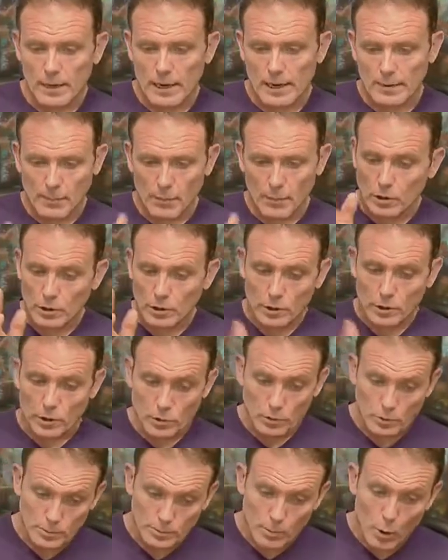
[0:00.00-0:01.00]
and uh, monitor
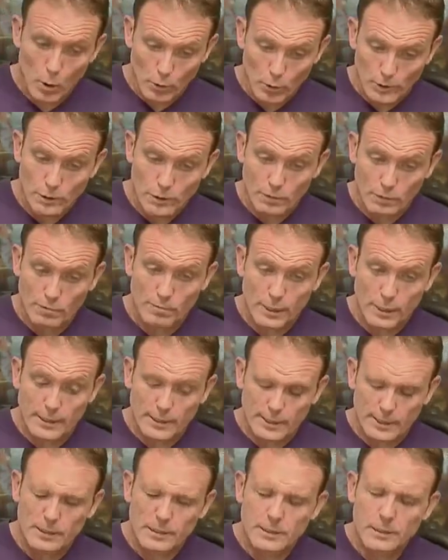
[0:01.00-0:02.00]
those points of
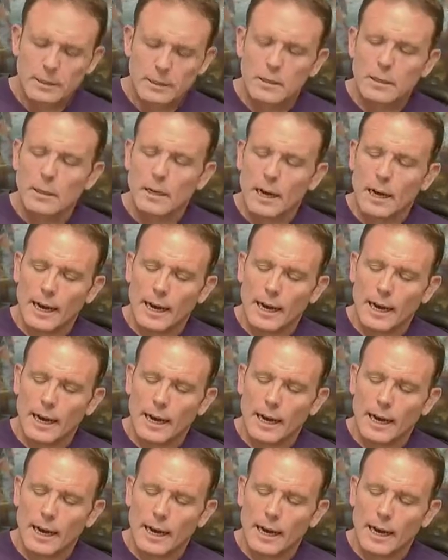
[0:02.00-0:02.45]
presence,